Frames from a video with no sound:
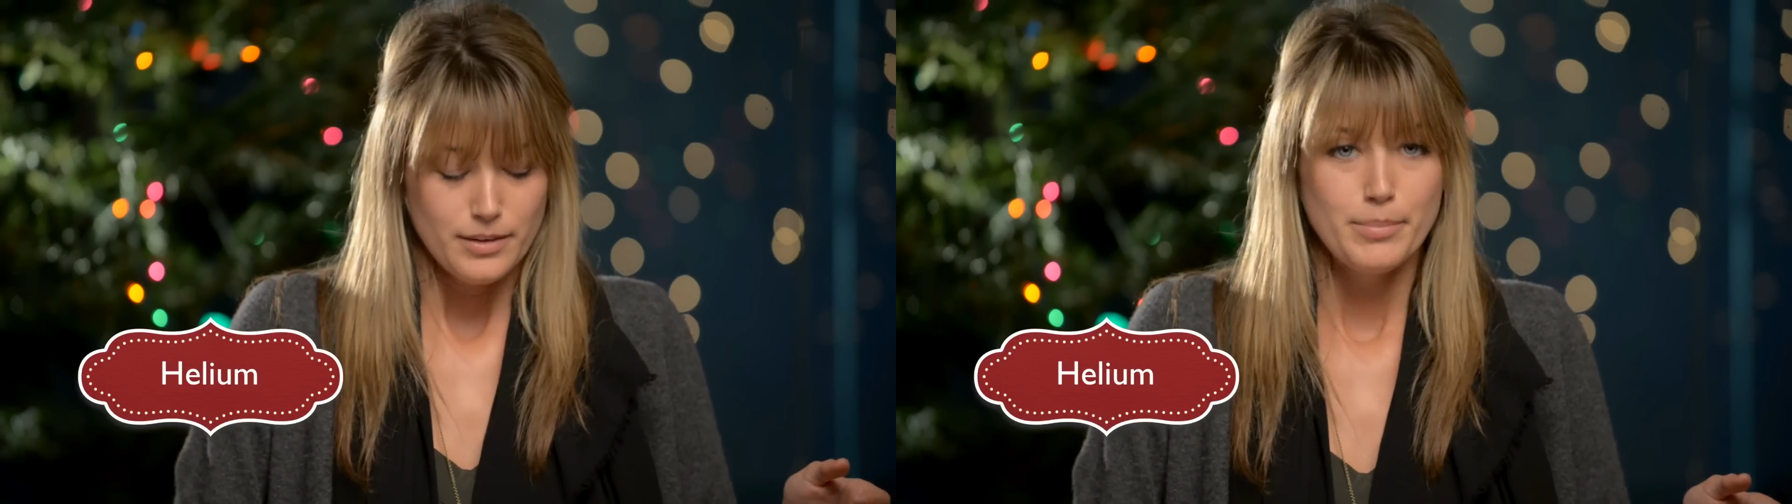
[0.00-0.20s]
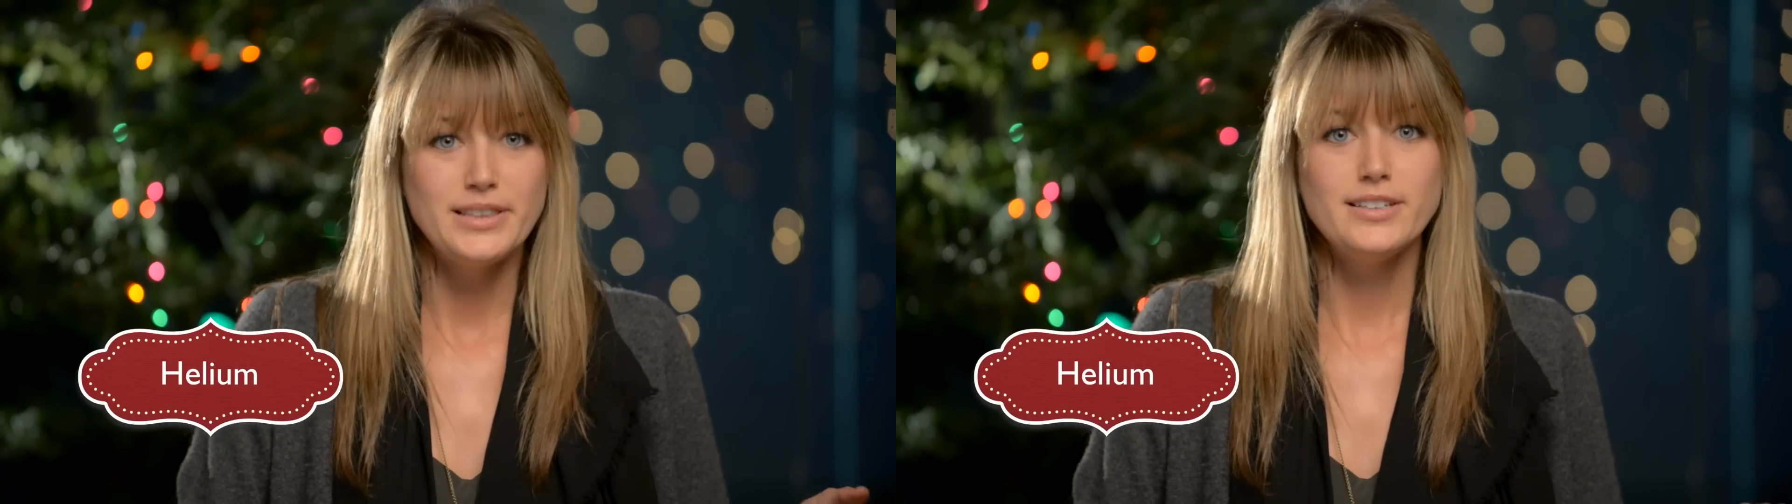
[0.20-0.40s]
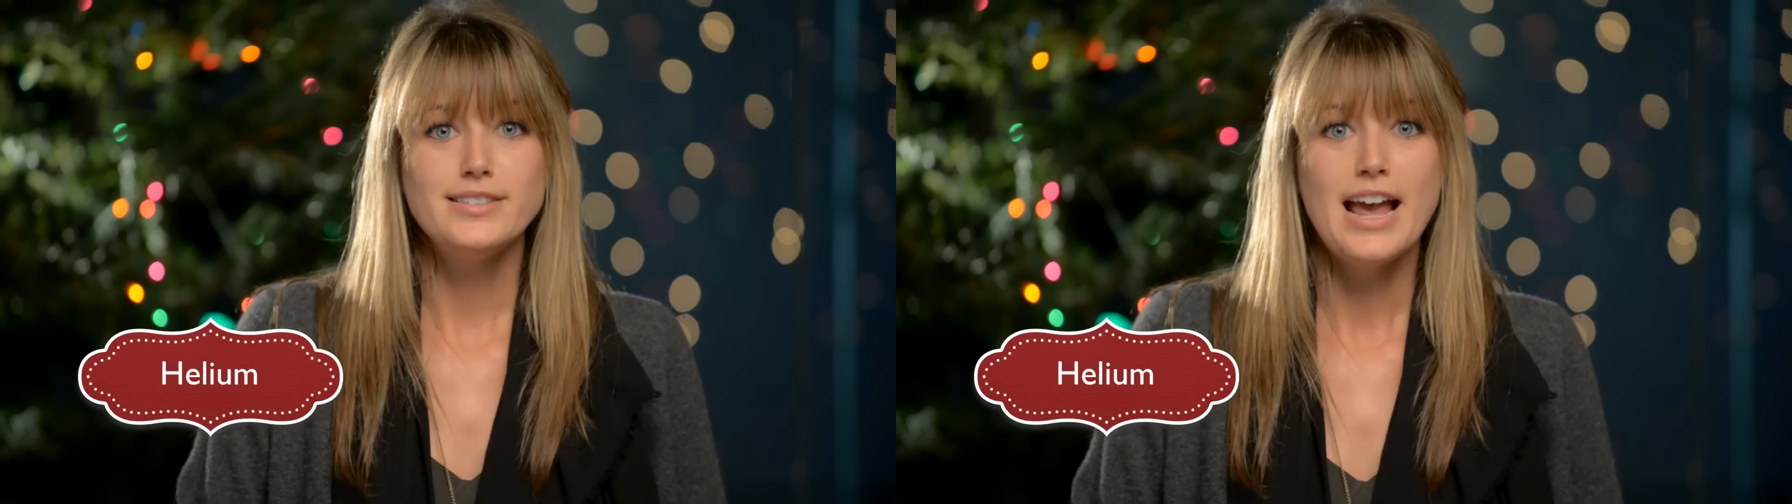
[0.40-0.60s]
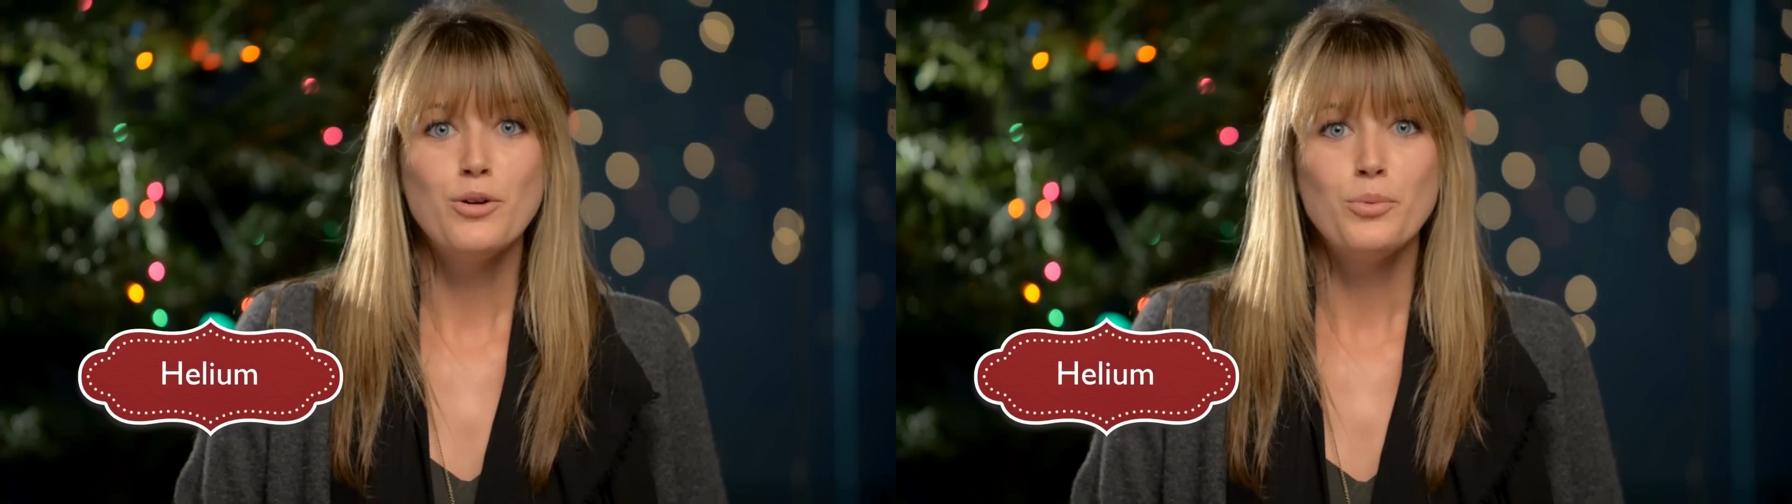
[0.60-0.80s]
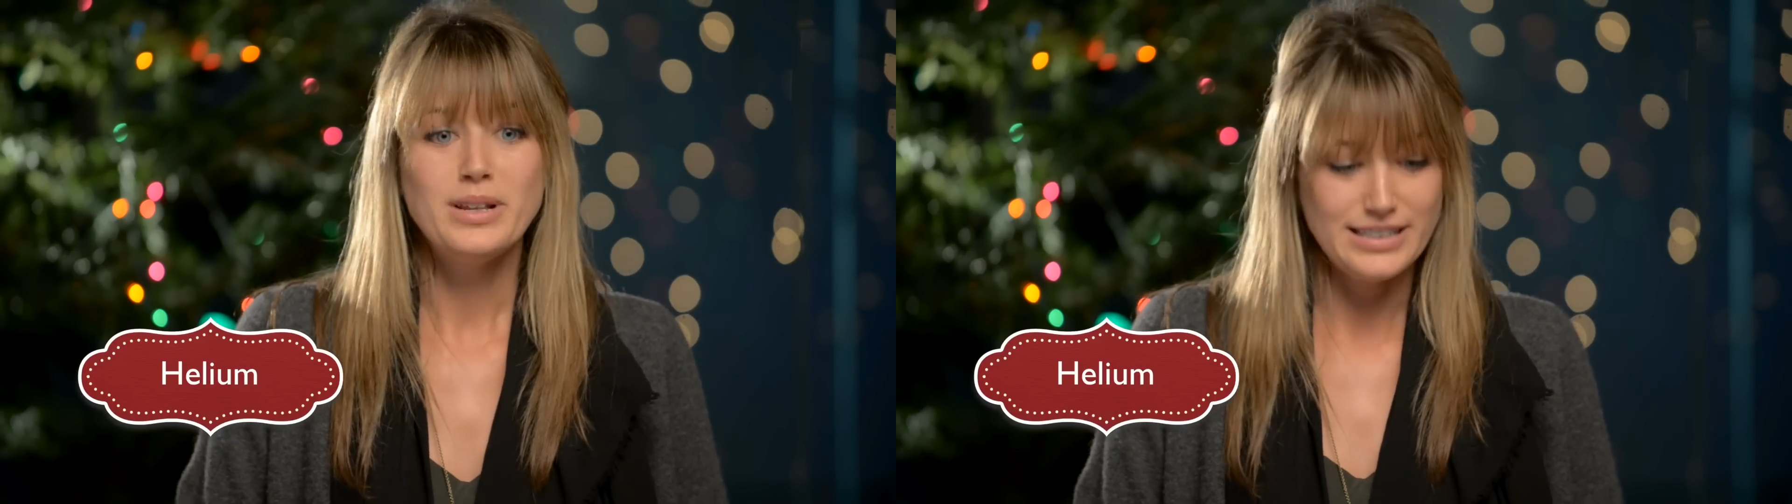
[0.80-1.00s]
But the
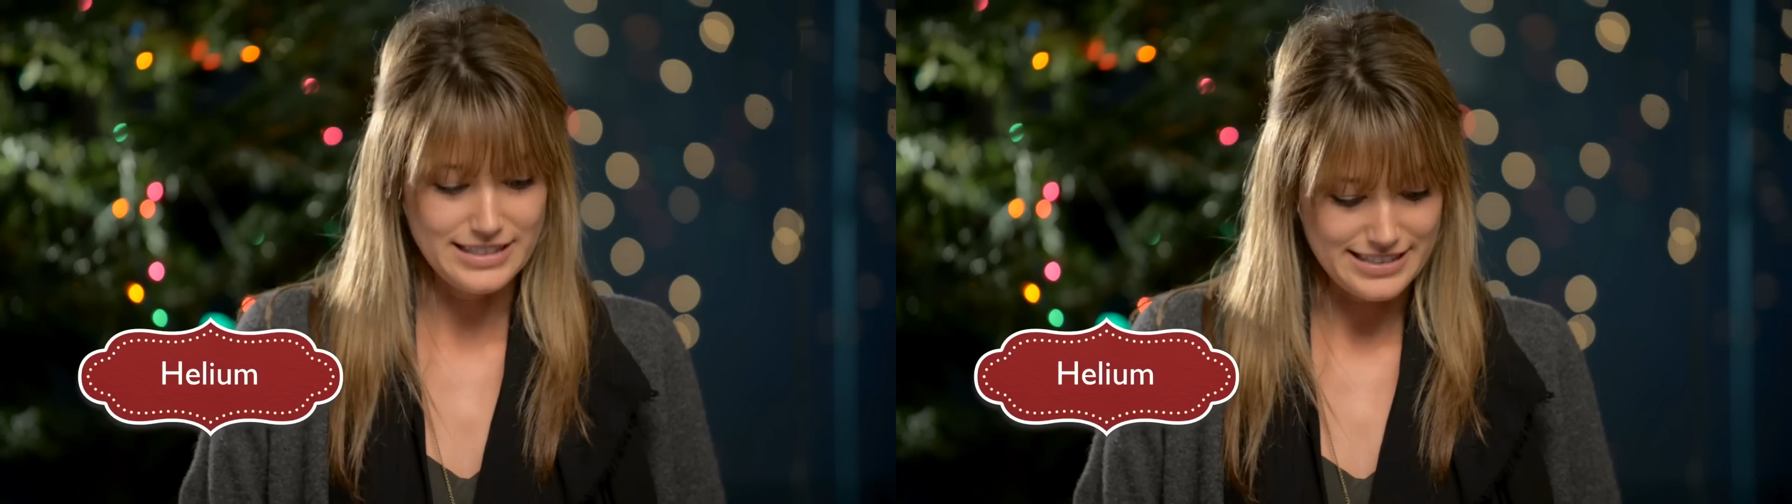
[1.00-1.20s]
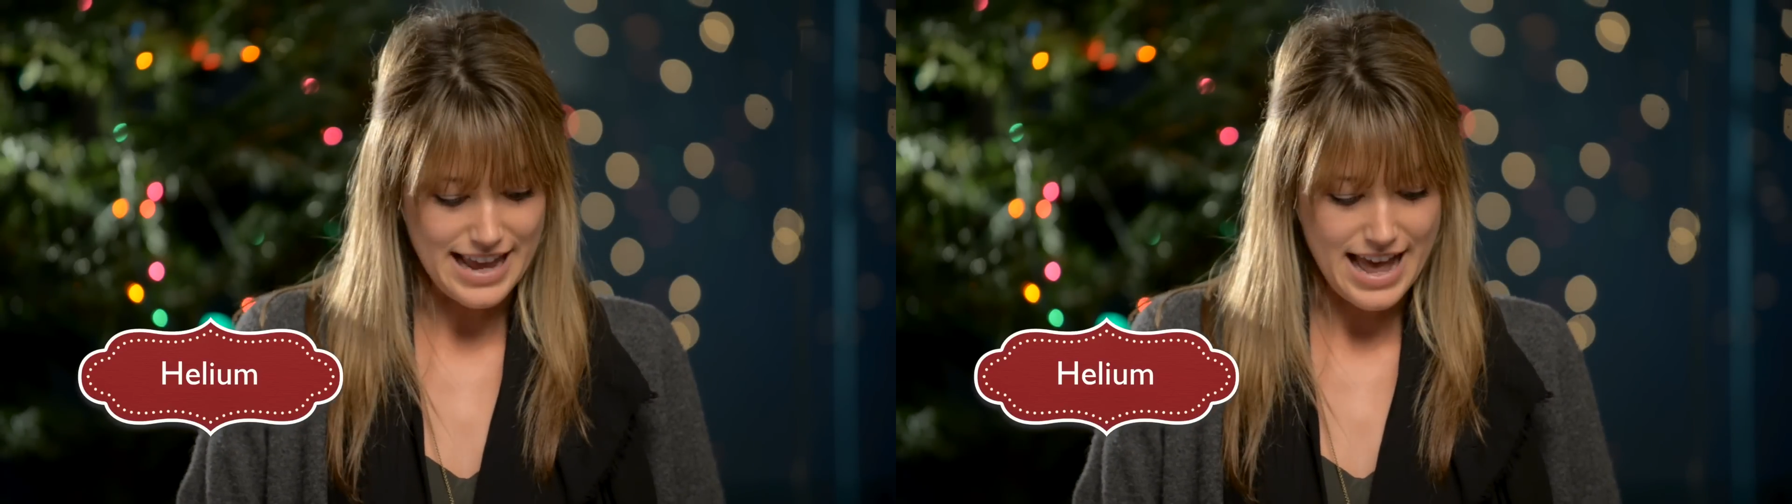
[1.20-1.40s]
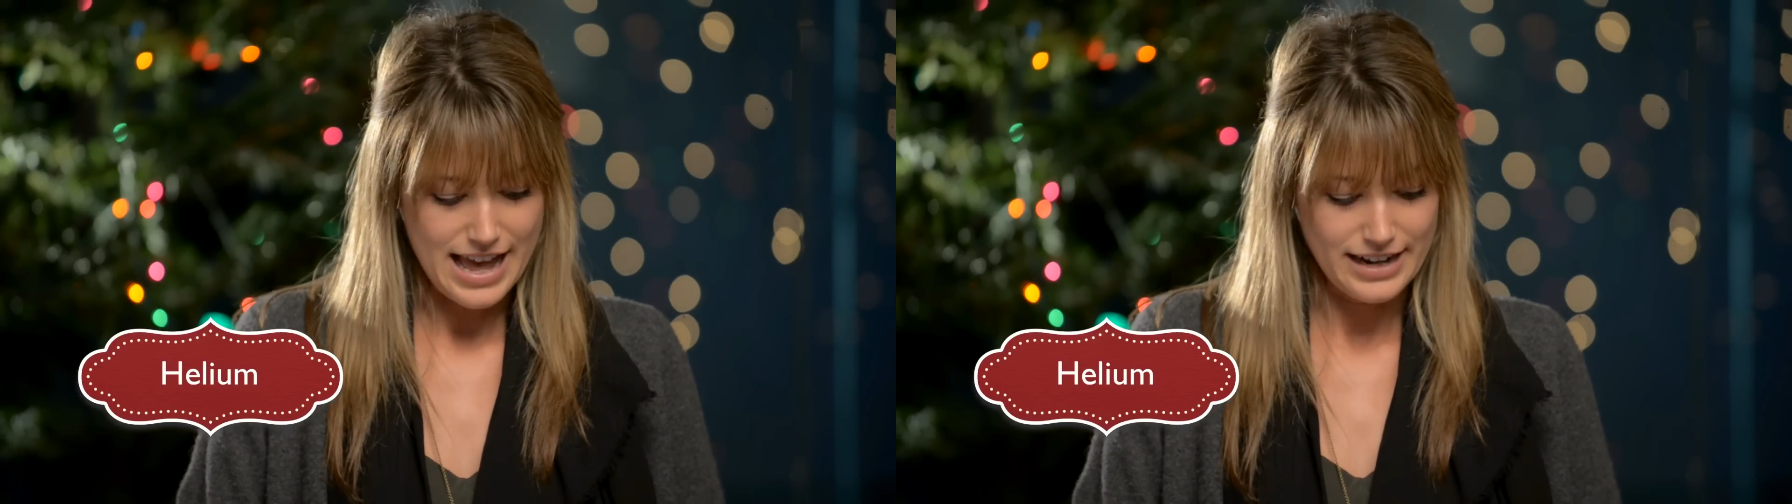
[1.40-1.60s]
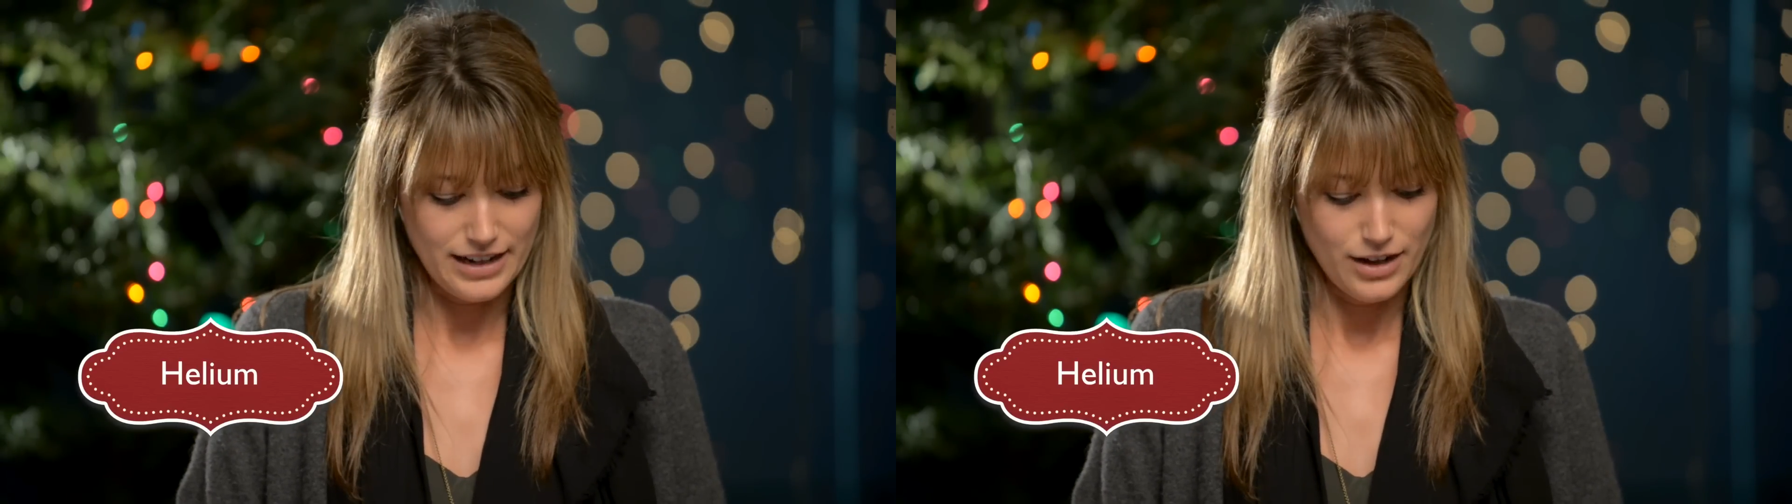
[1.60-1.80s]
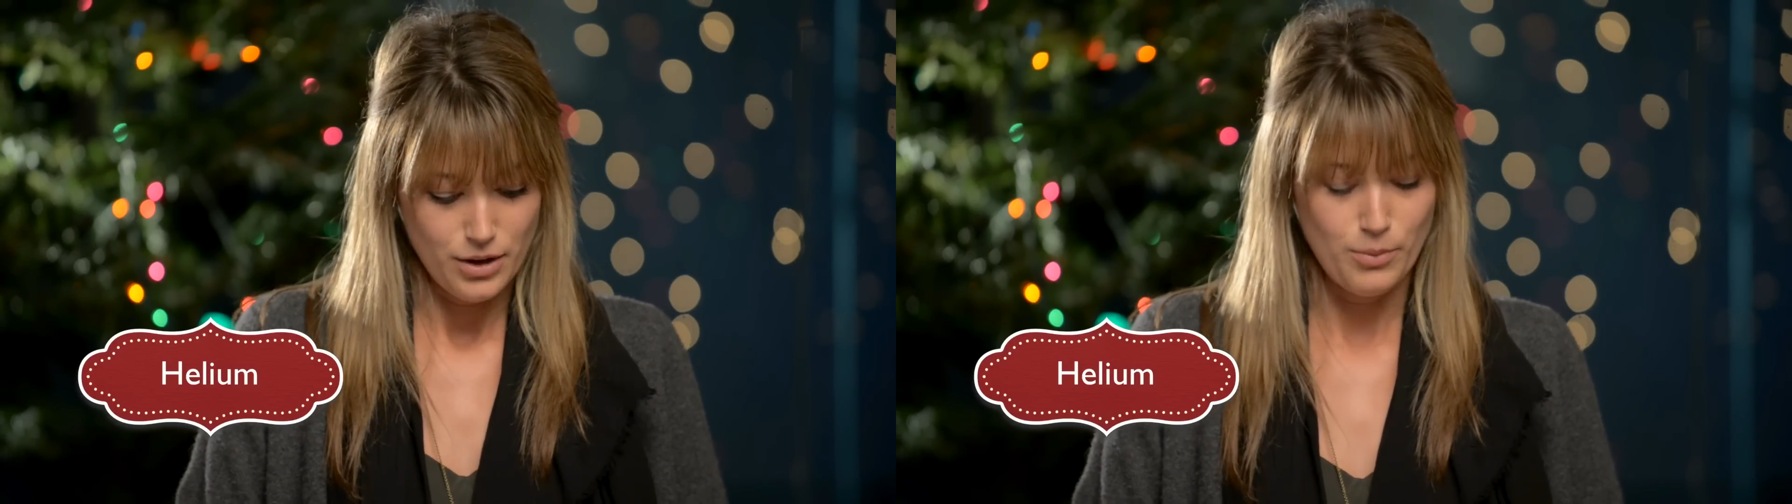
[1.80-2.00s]
sound wasn't sad.